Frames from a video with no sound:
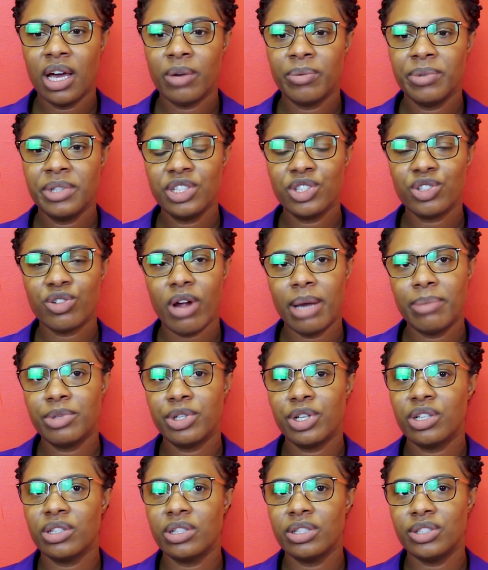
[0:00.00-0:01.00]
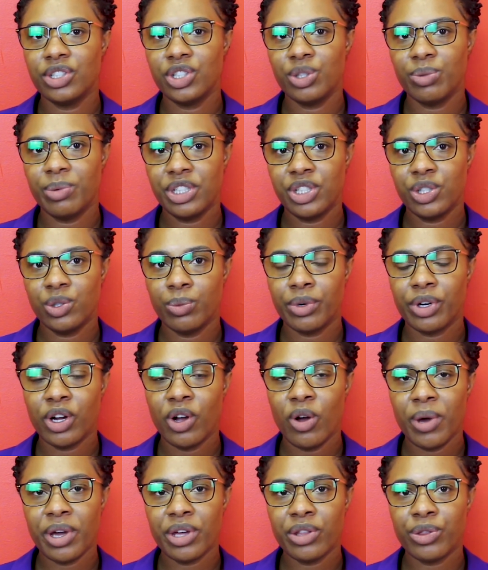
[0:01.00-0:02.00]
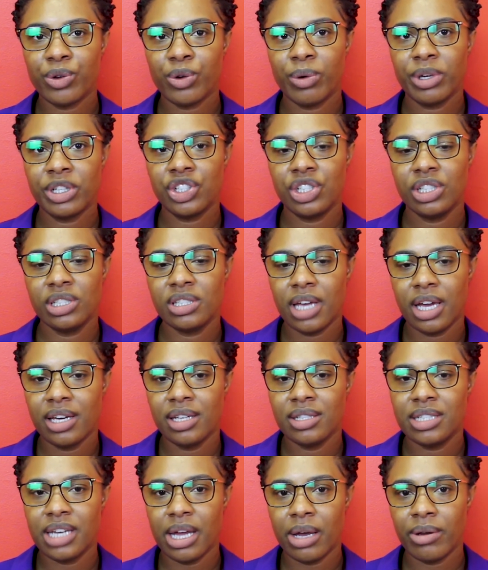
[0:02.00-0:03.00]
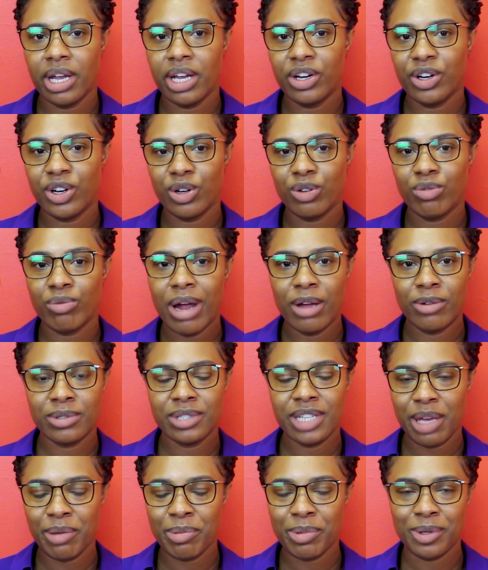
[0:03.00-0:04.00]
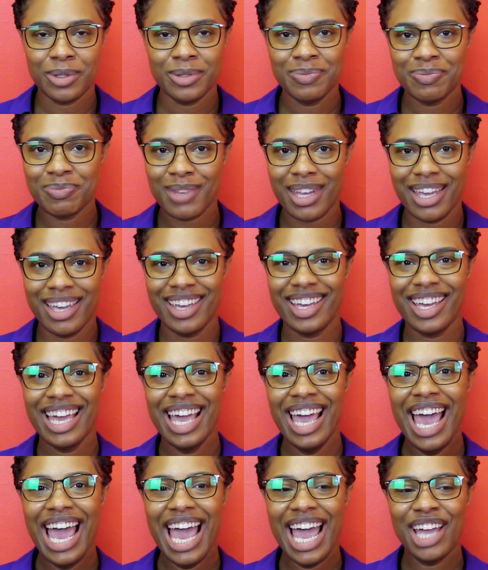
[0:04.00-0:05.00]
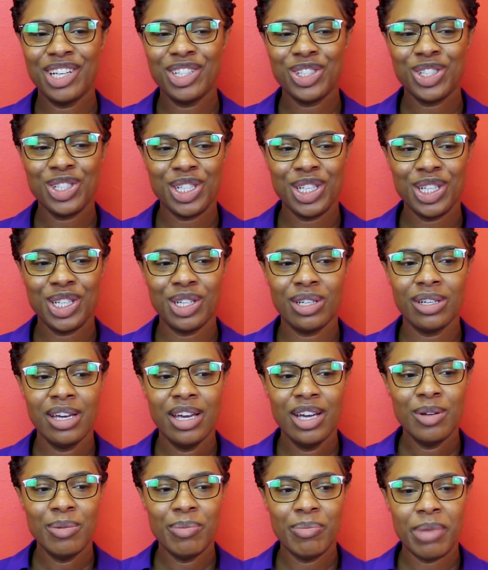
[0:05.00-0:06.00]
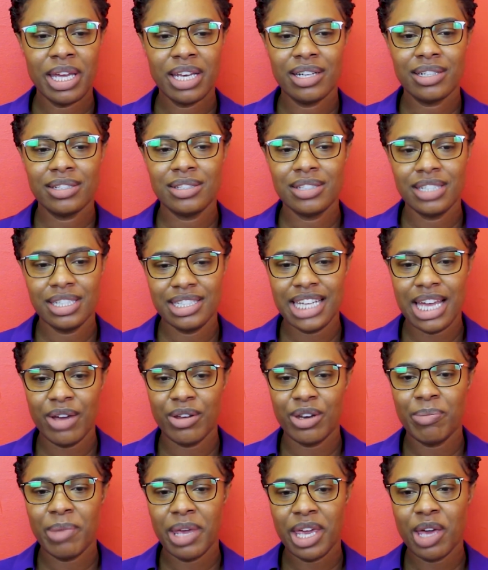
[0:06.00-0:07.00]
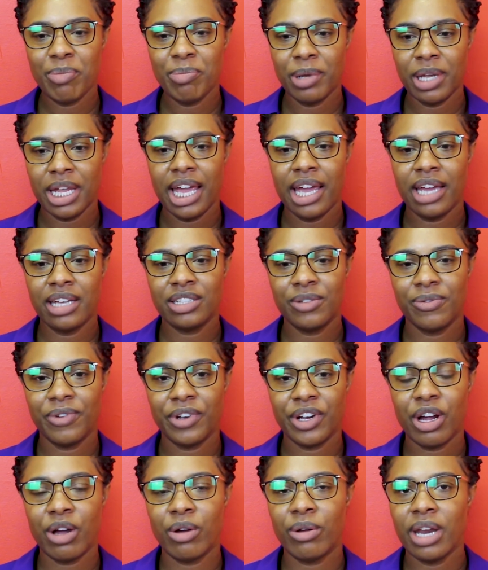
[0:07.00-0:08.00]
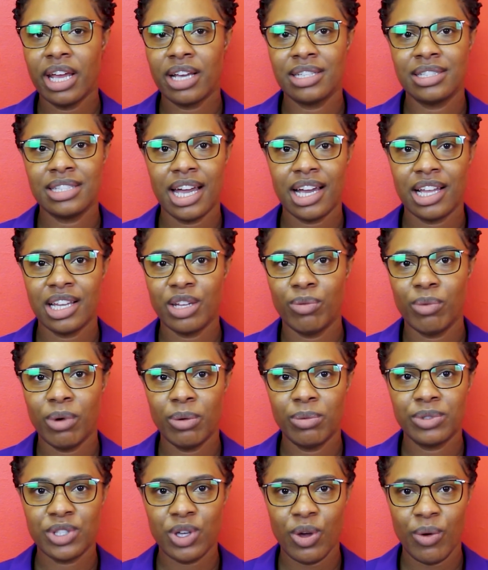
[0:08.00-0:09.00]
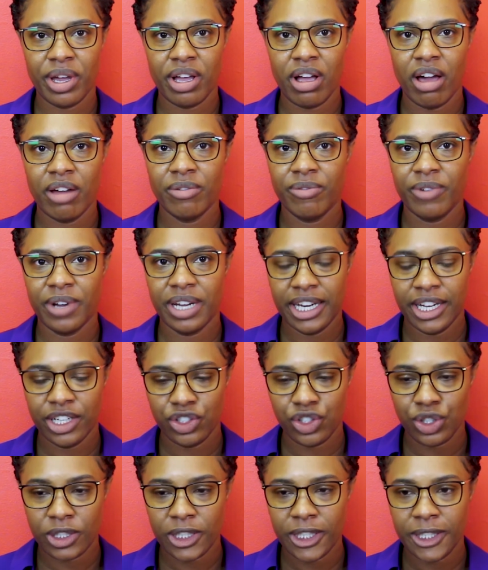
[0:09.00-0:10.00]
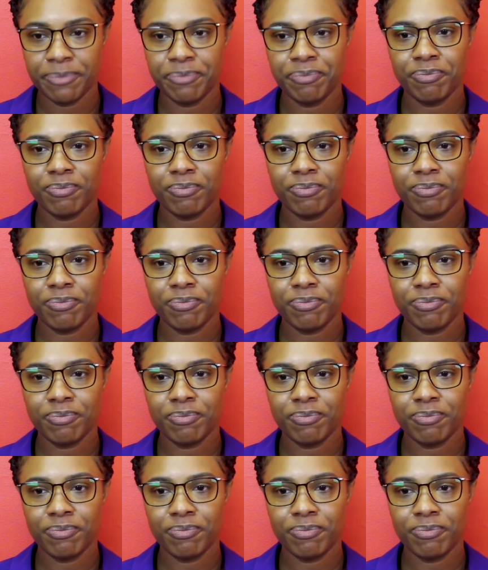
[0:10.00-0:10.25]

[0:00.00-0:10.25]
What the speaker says: We described to her the situation we were going through, and she sat us down at her round table and she made us sit down and make a plan to figure out exactly what was going on financially.